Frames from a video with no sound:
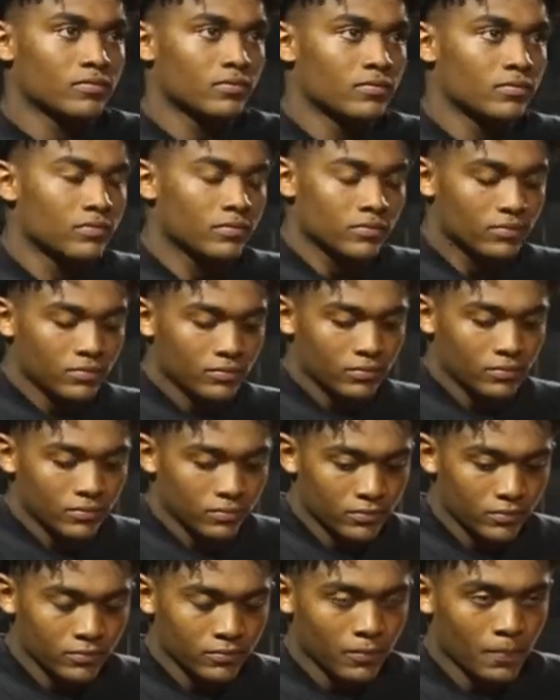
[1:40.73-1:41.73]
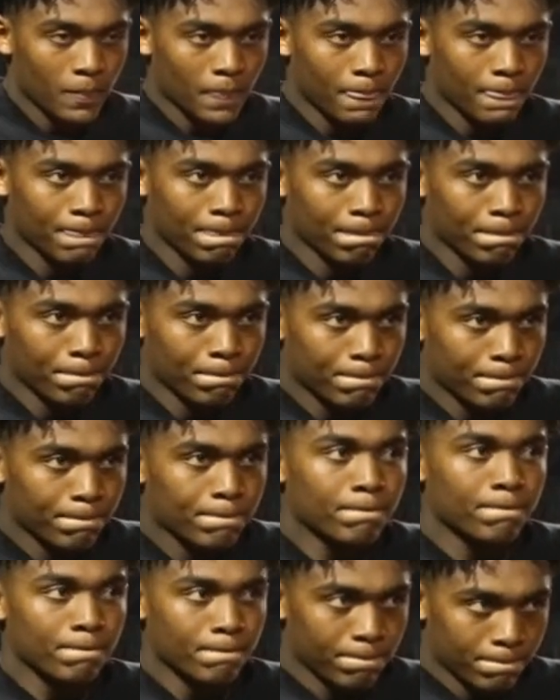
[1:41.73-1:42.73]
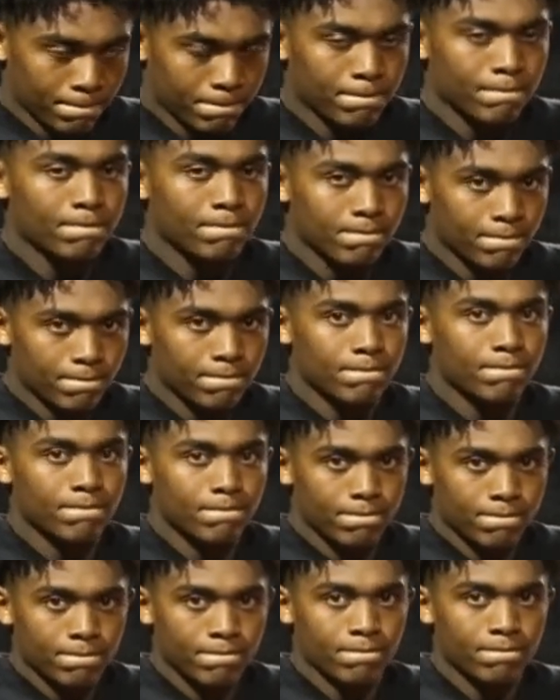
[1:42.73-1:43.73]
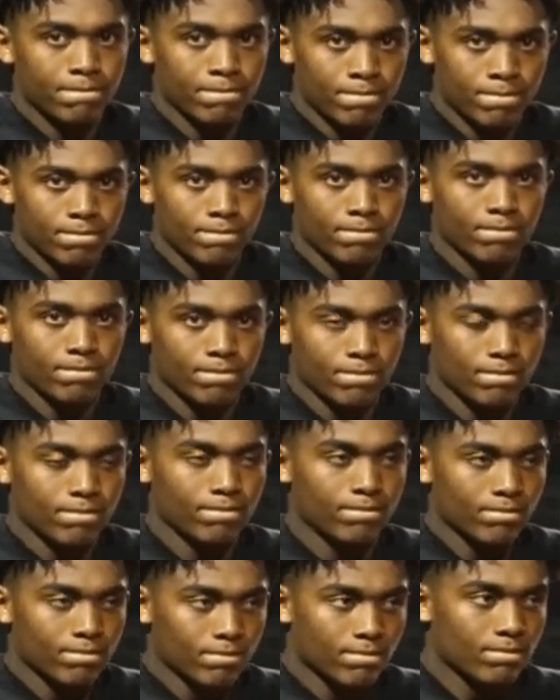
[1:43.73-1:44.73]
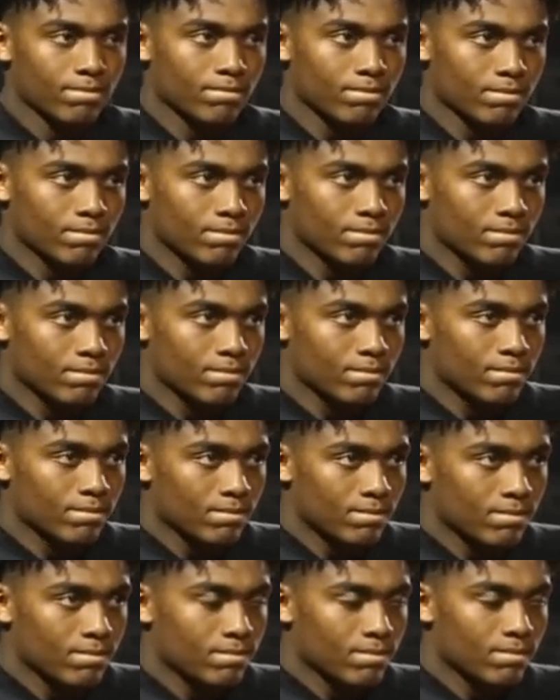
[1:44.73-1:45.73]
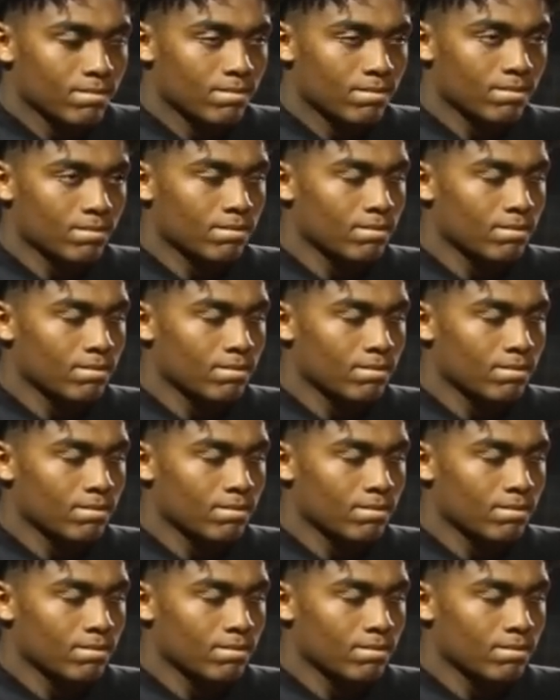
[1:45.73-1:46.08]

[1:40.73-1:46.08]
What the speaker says: [no speech]